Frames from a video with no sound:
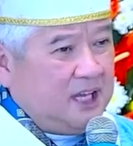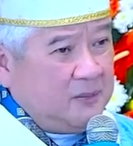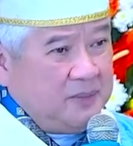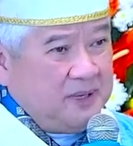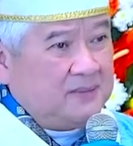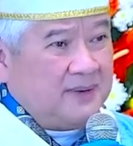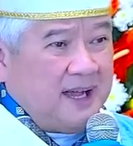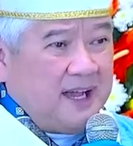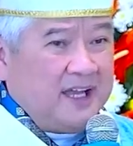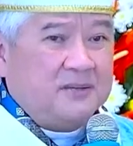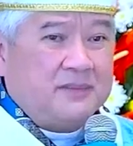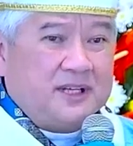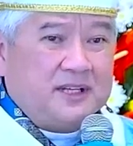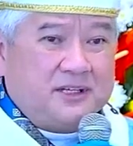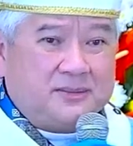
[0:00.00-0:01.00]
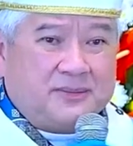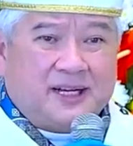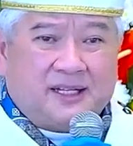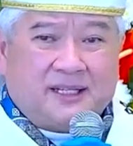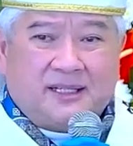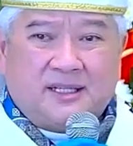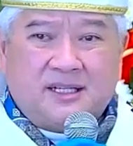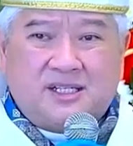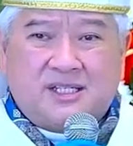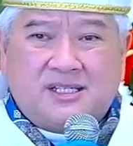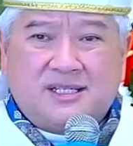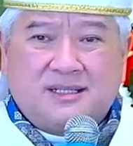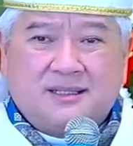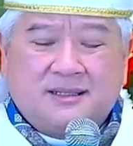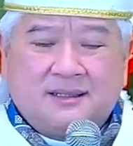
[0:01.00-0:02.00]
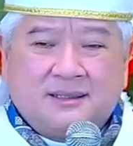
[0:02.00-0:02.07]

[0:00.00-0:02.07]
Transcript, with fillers: Keep in mind, my dear brothers,